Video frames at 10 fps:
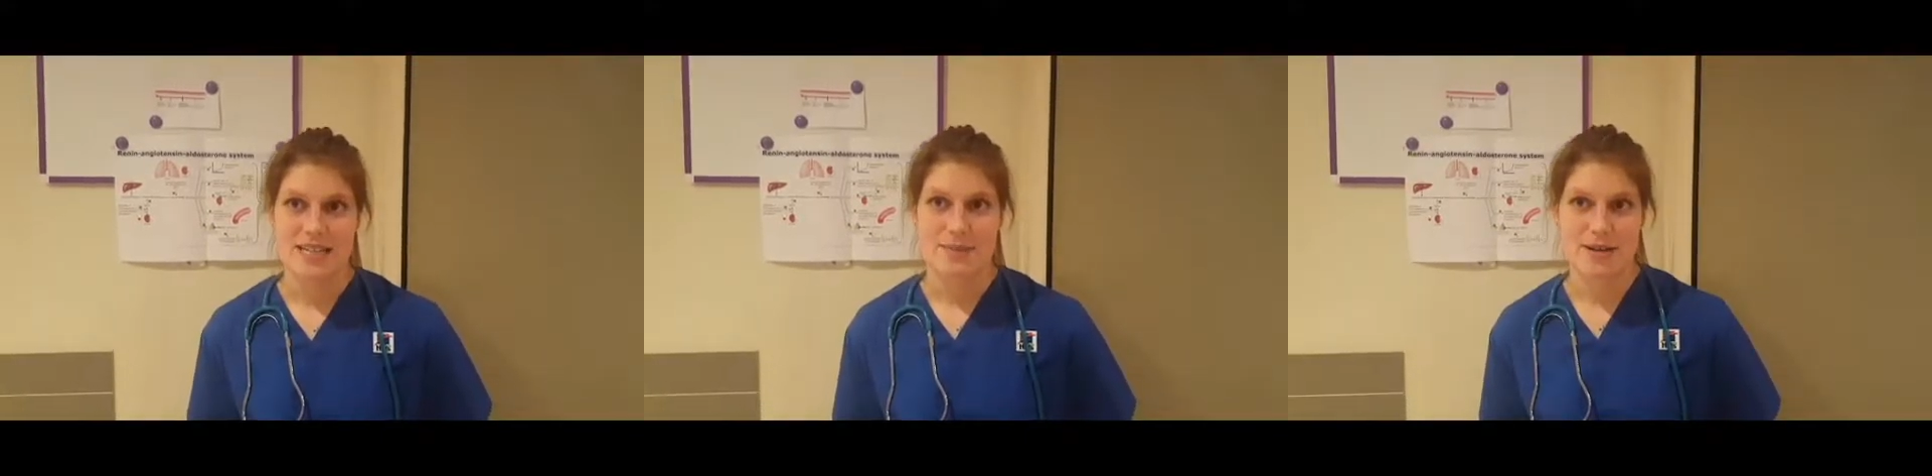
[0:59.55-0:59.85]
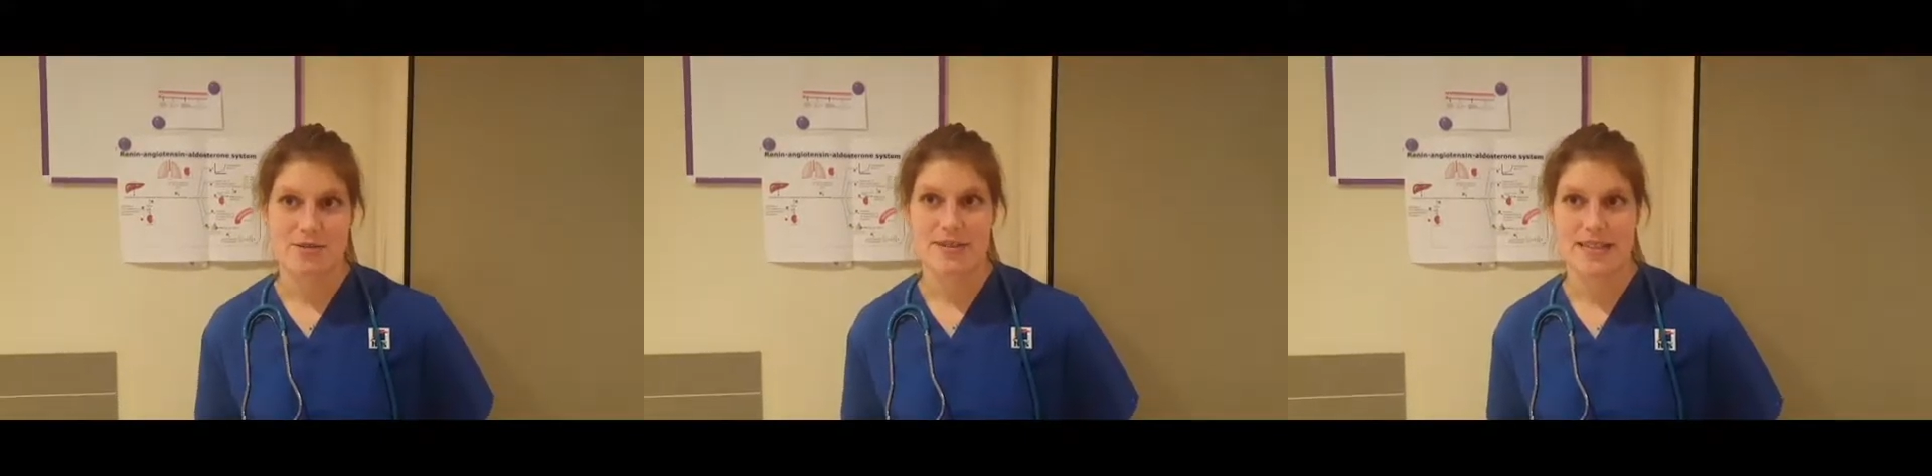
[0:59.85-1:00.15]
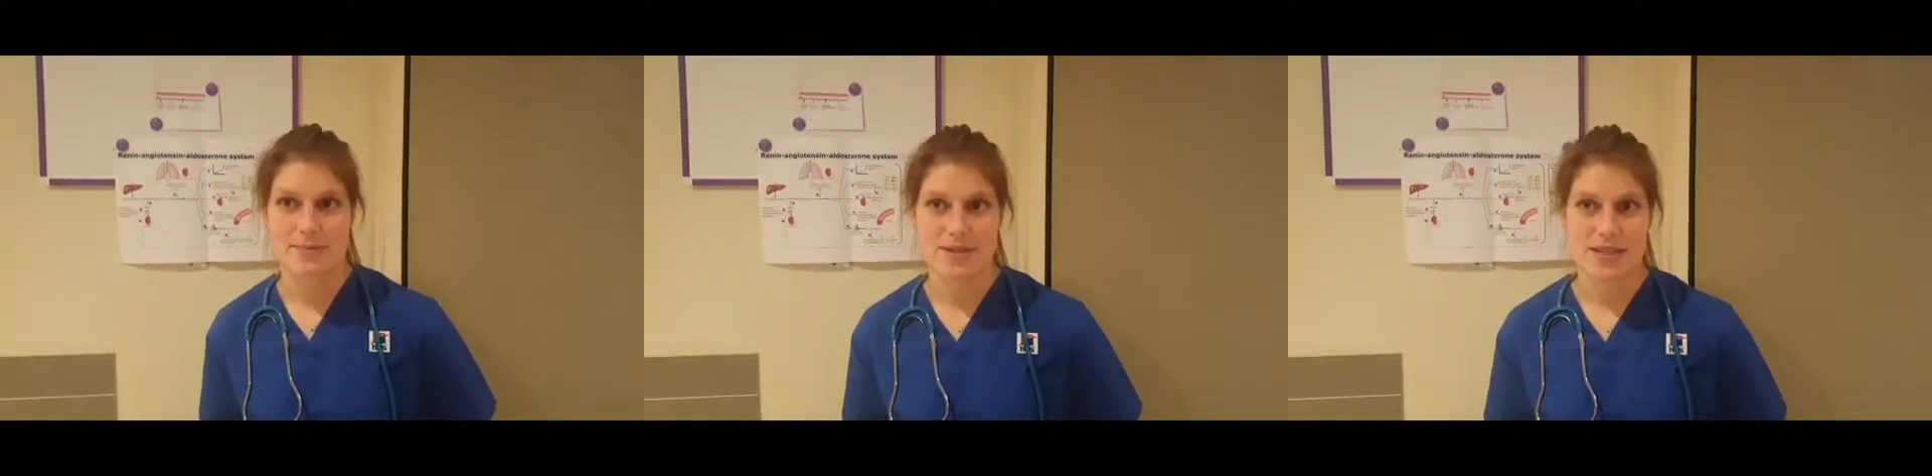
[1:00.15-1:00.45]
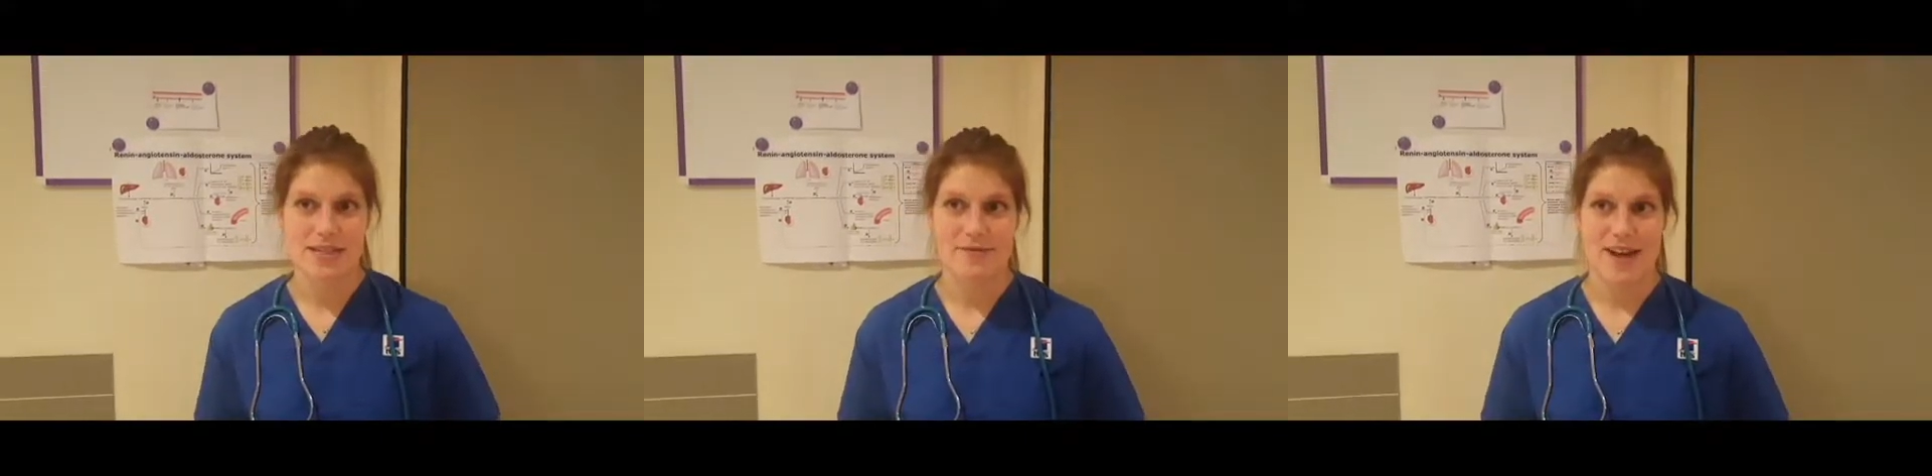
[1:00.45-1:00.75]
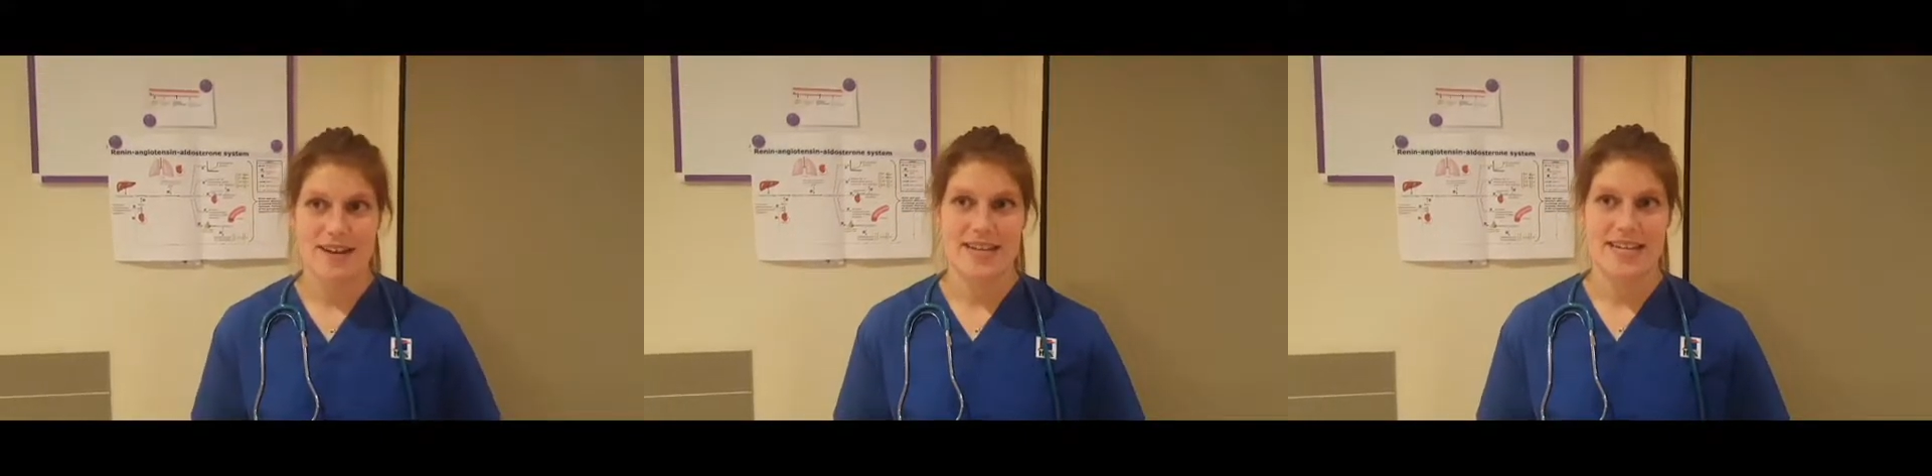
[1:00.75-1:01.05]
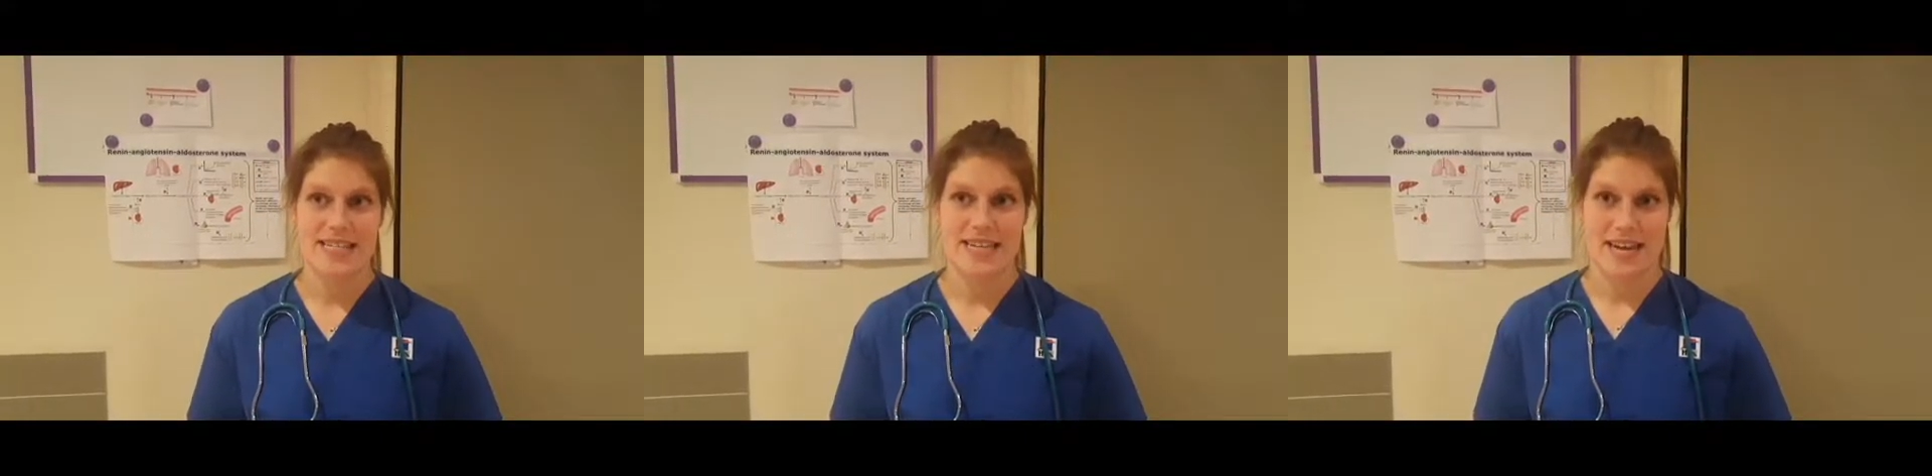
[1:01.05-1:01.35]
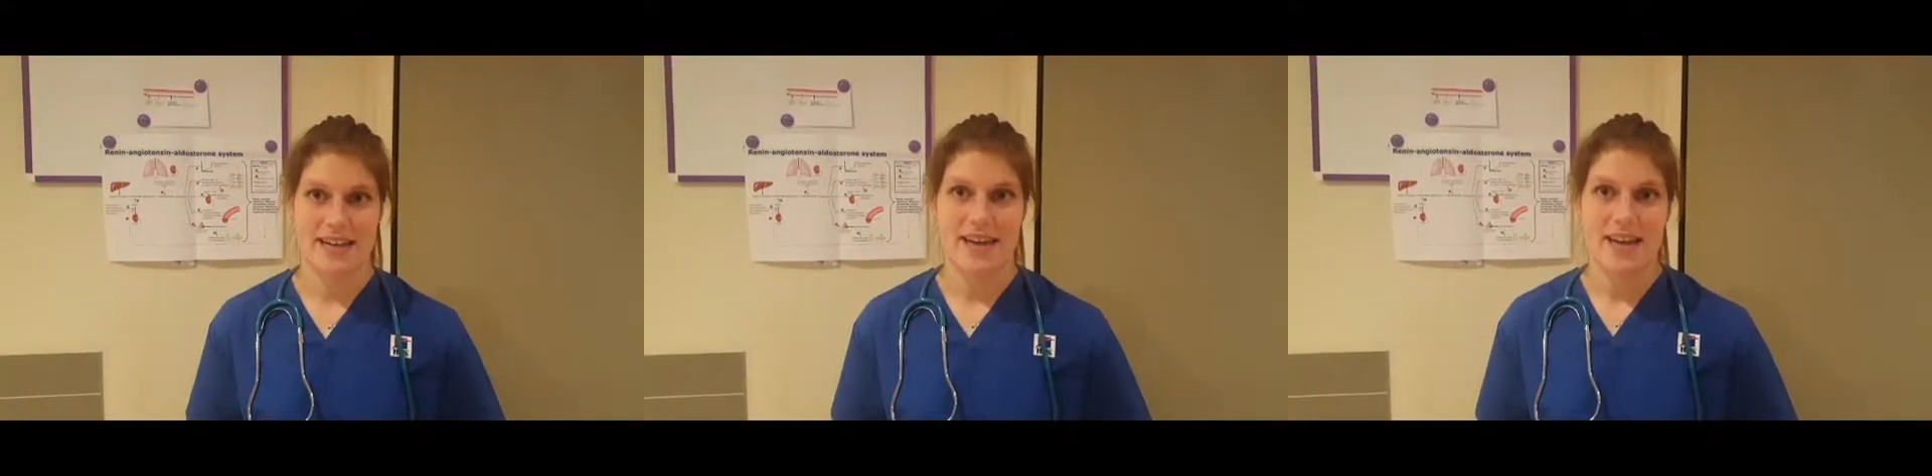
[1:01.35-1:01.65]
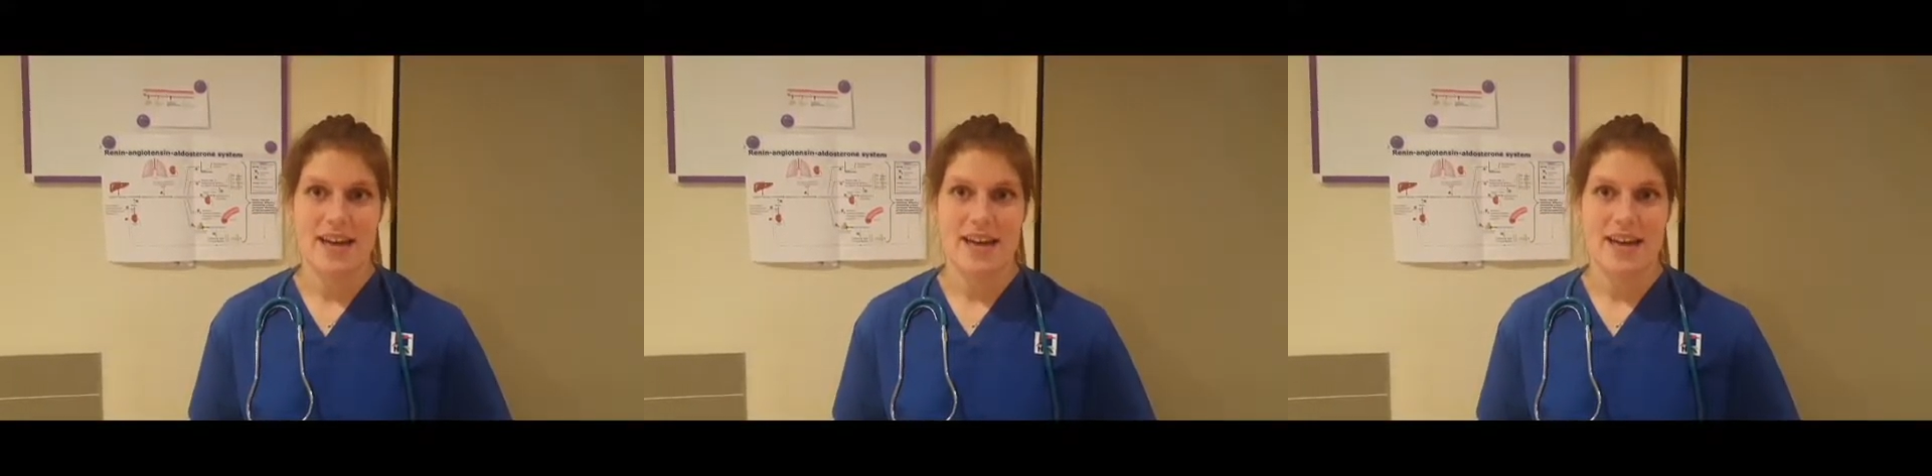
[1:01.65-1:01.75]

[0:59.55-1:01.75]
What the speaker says: special receptors found in his neck,